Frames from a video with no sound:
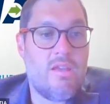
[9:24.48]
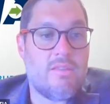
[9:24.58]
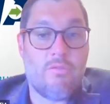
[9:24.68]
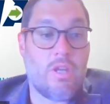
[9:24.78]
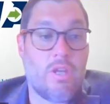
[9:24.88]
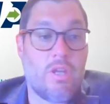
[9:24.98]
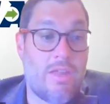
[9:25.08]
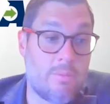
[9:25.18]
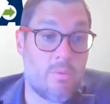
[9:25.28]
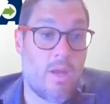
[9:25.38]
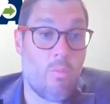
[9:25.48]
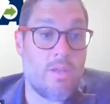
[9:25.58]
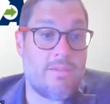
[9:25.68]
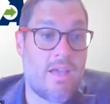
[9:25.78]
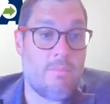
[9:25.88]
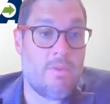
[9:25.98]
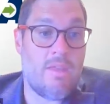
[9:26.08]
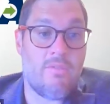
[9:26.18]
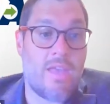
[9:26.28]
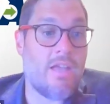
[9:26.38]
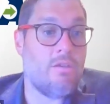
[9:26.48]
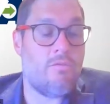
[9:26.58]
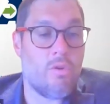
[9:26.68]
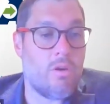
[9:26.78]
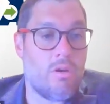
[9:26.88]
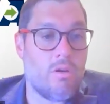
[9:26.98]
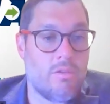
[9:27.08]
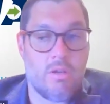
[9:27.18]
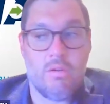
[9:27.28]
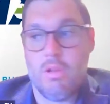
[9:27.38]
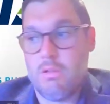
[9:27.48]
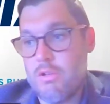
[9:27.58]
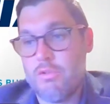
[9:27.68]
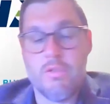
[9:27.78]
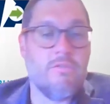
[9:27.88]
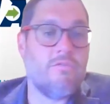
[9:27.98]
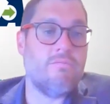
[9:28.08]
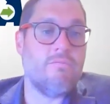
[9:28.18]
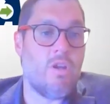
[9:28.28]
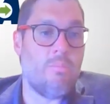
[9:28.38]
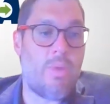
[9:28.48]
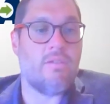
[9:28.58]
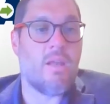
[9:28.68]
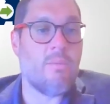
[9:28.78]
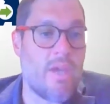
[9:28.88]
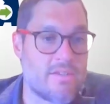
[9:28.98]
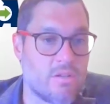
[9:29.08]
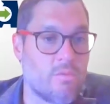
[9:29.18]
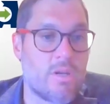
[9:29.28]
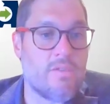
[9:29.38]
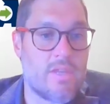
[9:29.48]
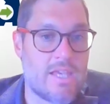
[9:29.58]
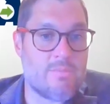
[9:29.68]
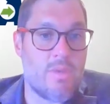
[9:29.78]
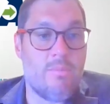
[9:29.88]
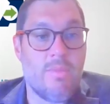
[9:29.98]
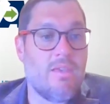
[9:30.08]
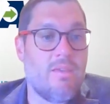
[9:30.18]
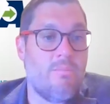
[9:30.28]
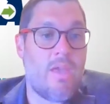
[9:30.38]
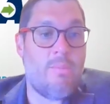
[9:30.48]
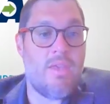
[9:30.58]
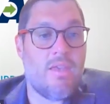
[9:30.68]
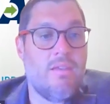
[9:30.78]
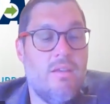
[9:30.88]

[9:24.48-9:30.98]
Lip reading: Yeah. They only be right one time, and they've got you for, a load of, Peloton bikes or whatever the case may be.